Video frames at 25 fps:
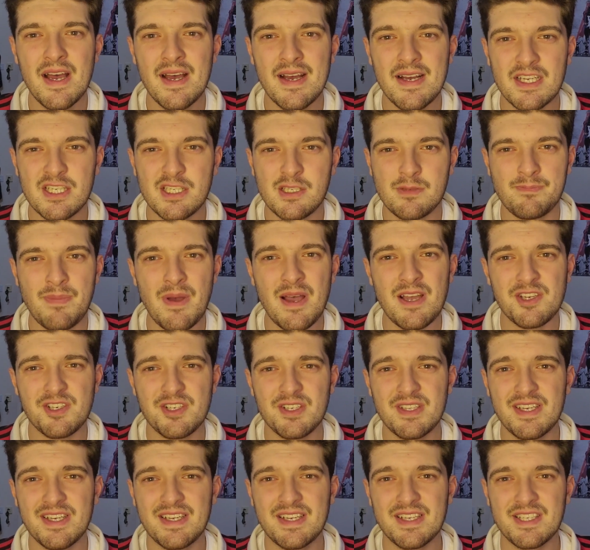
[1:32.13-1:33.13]

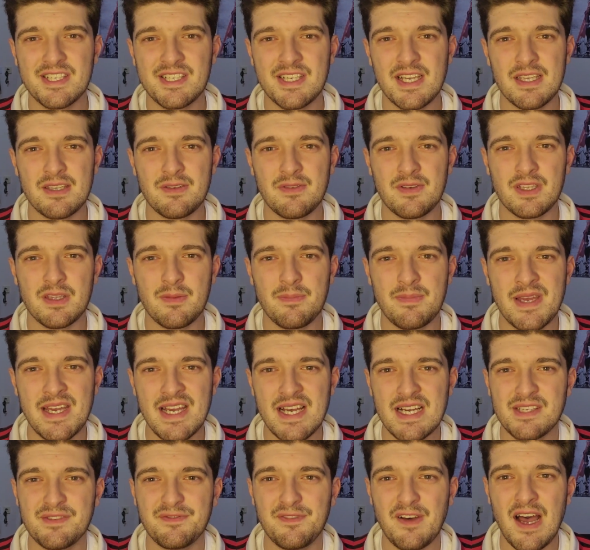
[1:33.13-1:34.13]
especially considering the
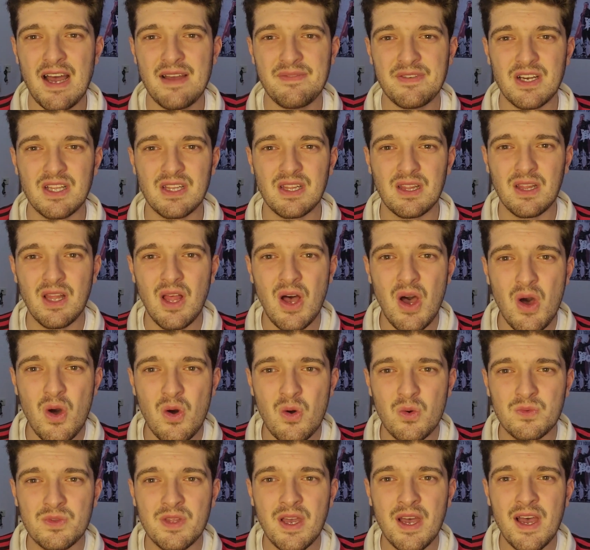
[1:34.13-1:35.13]
PS5
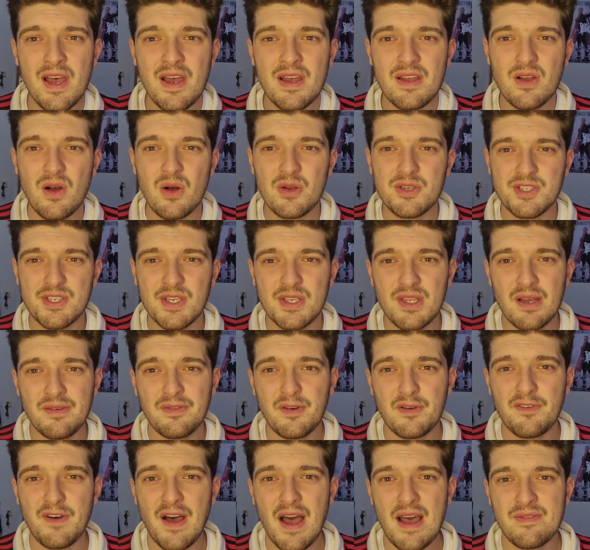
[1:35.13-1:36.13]
alone costs
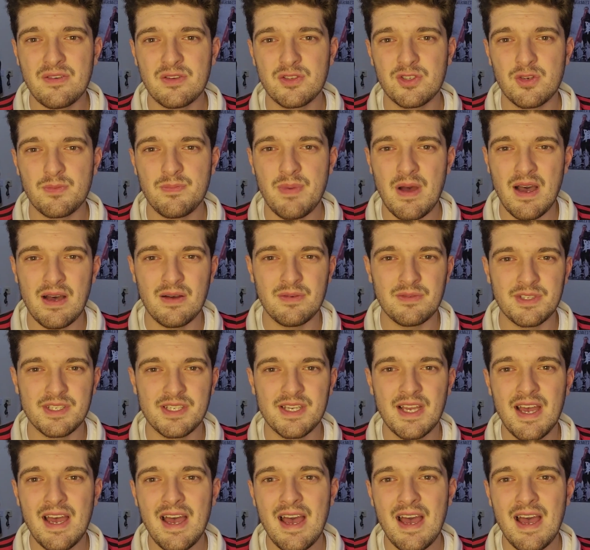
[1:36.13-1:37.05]
another £500.